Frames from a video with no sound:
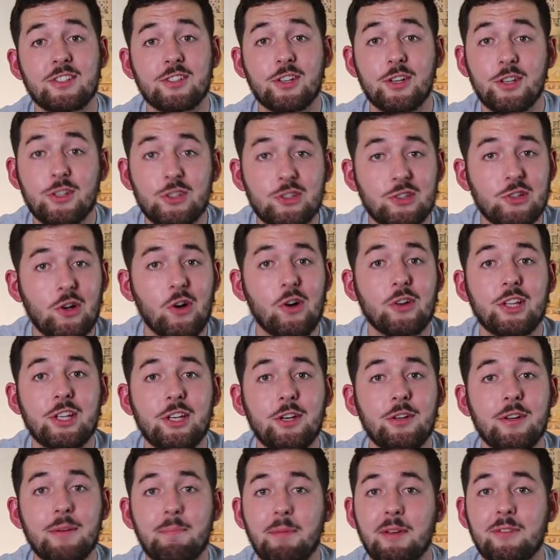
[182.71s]
So you saw the
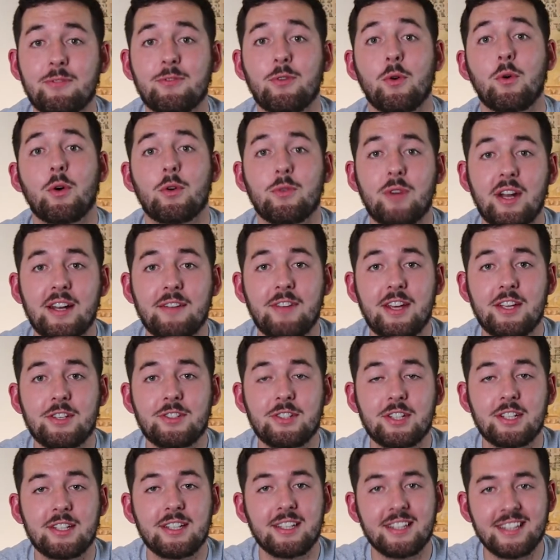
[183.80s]
unit before
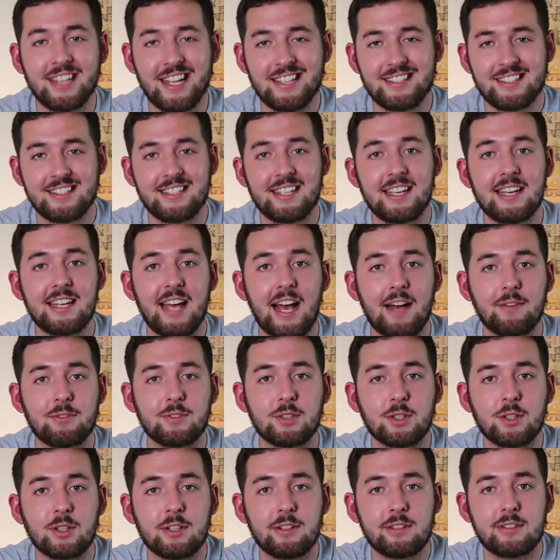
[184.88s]
renovation. Let's see it
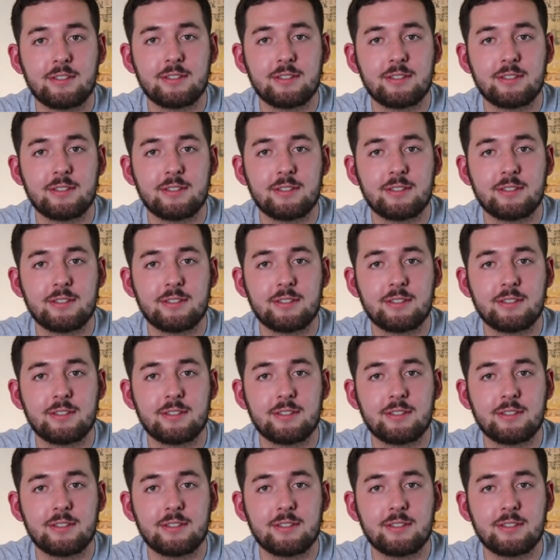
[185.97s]
after.